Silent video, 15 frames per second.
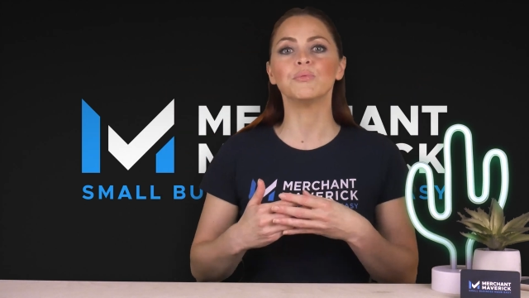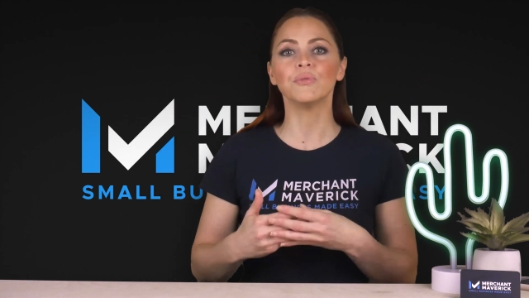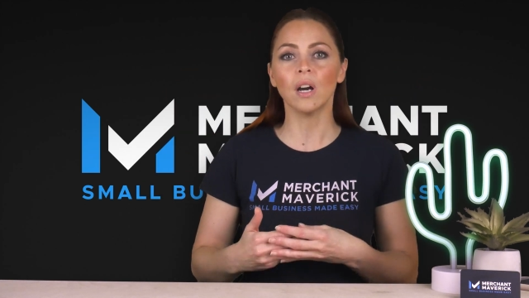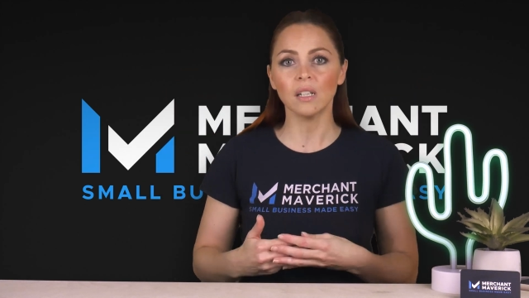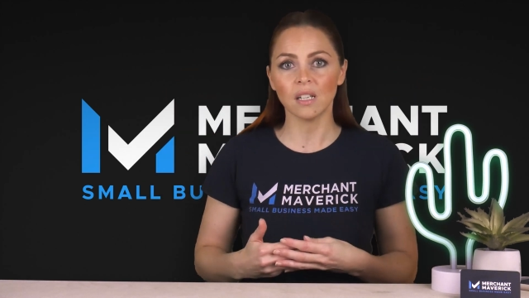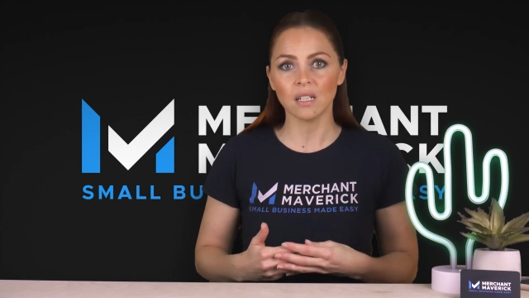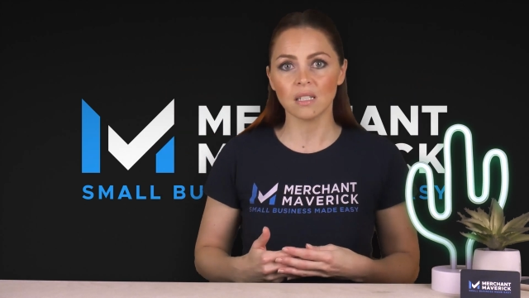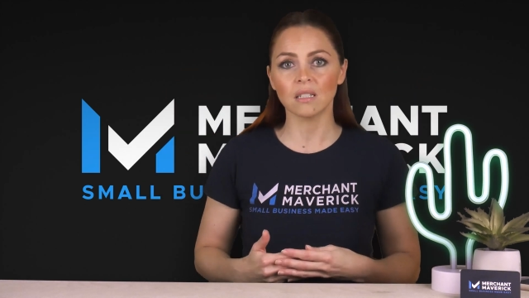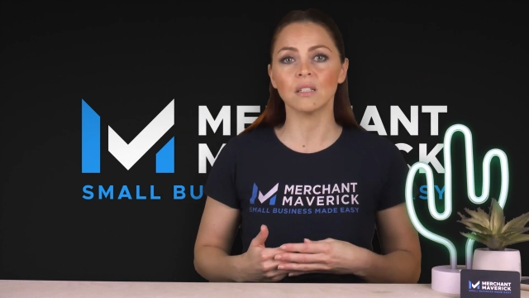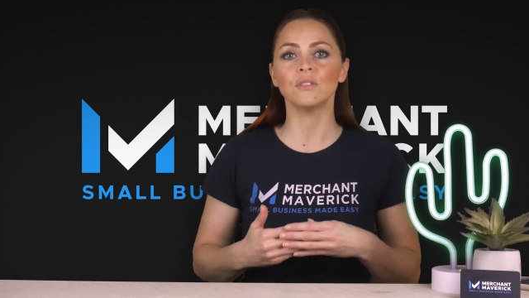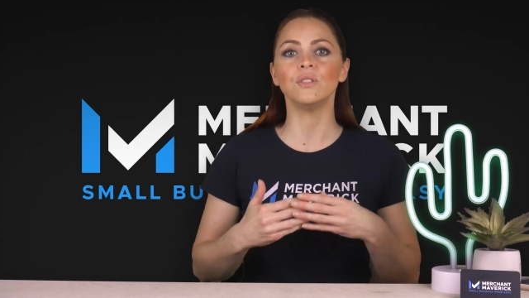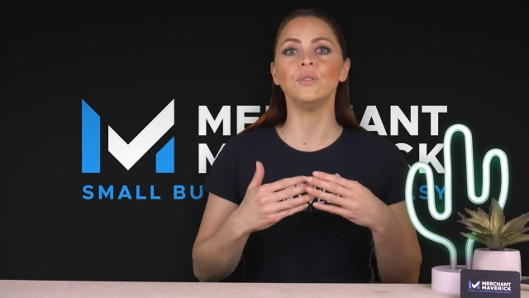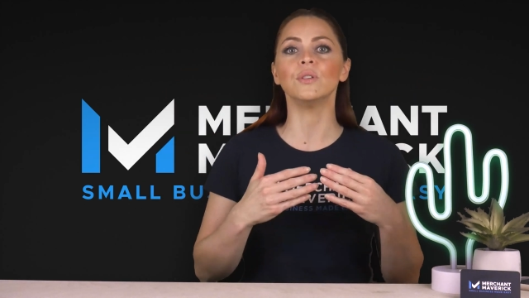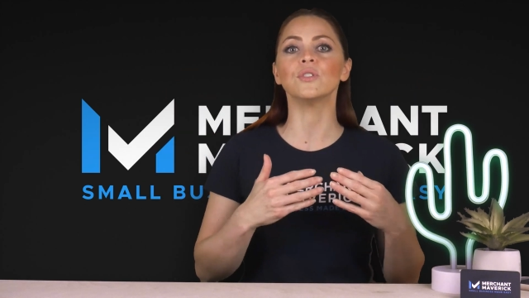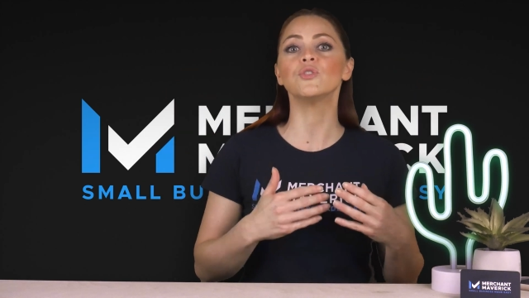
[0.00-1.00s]
products
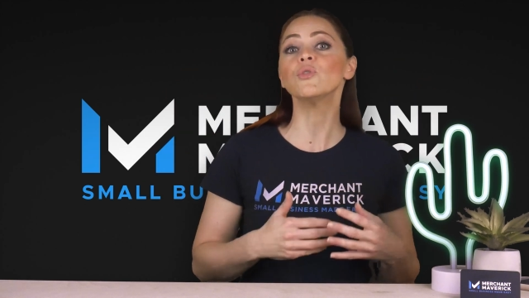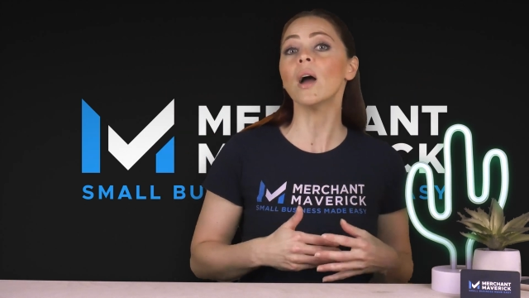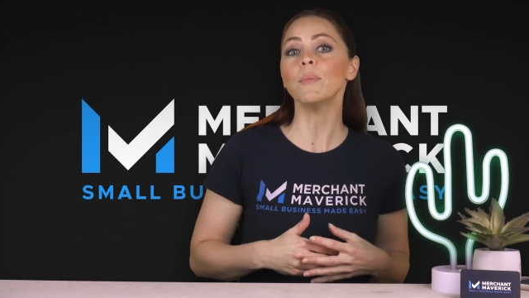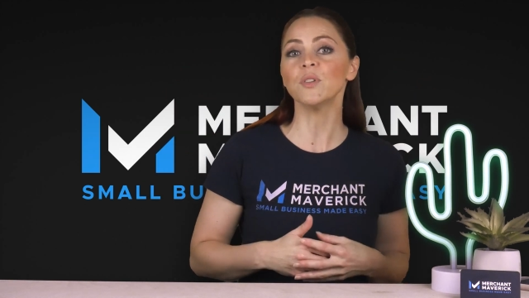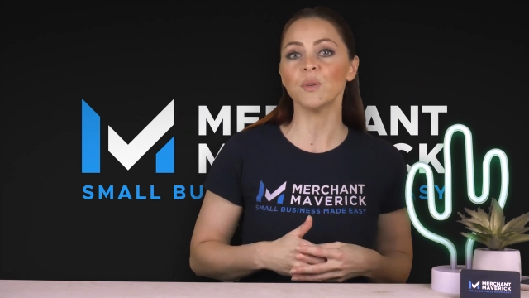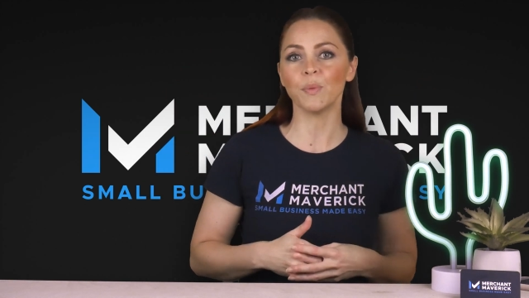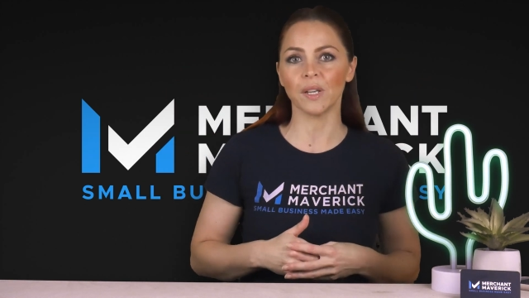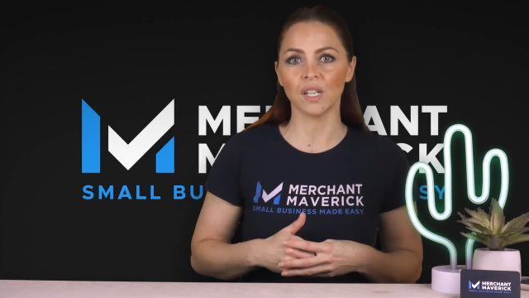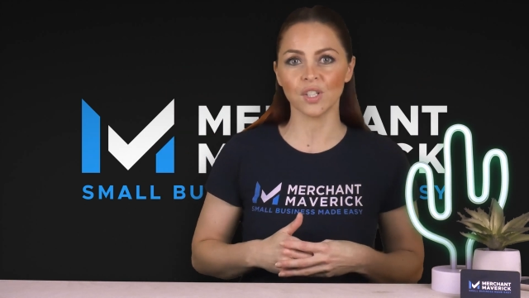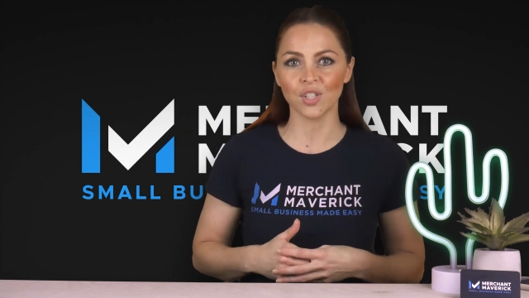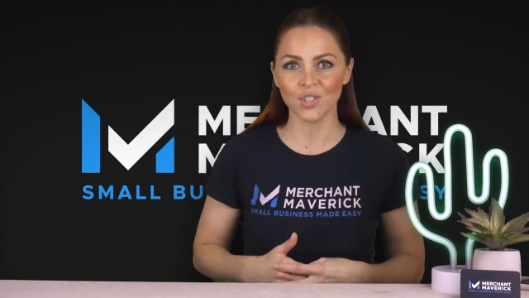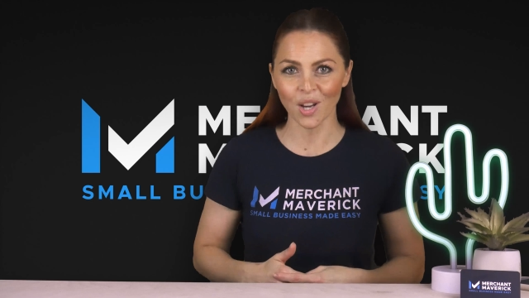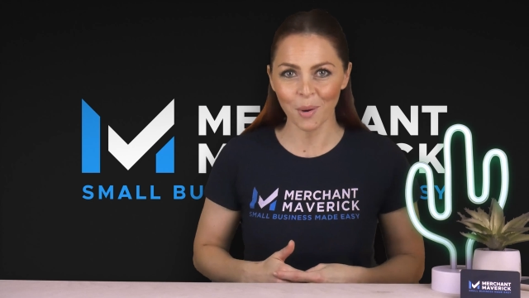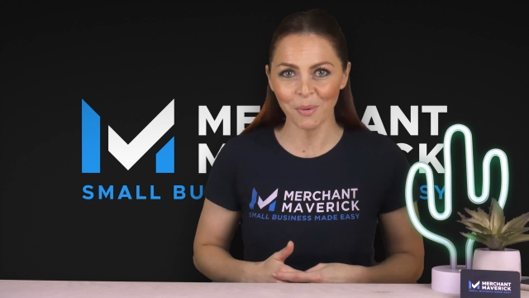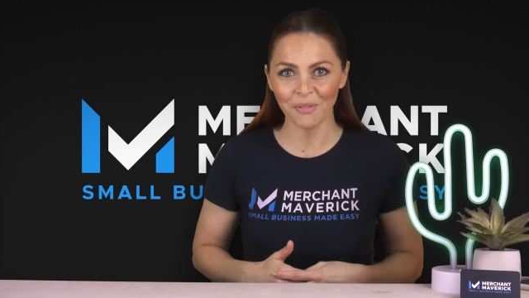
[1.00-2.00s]
to your dropshipping
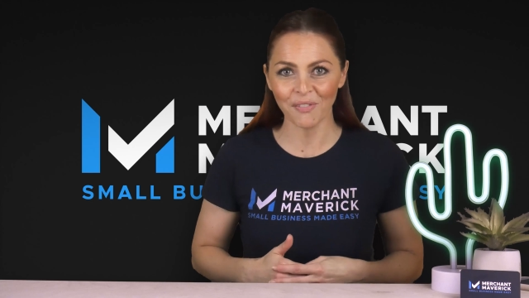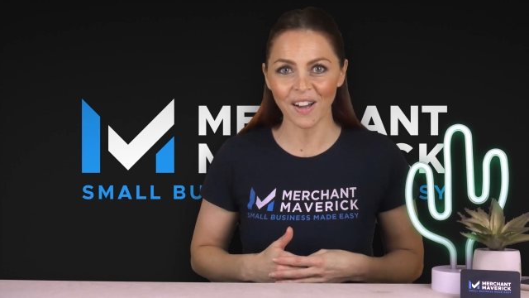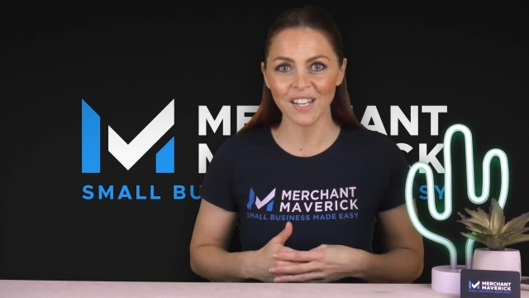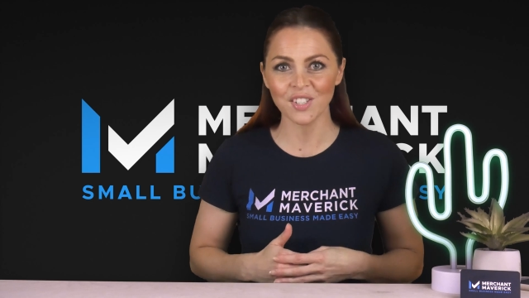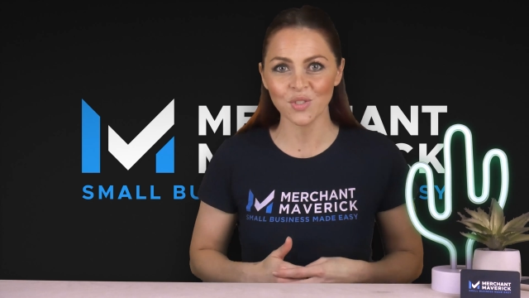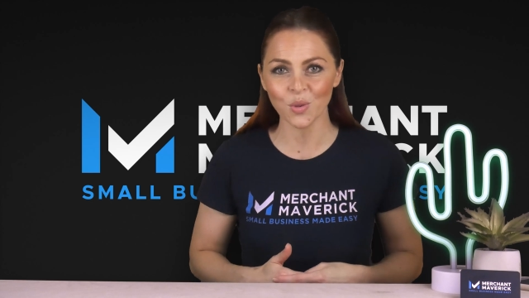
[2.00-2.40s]
Shopify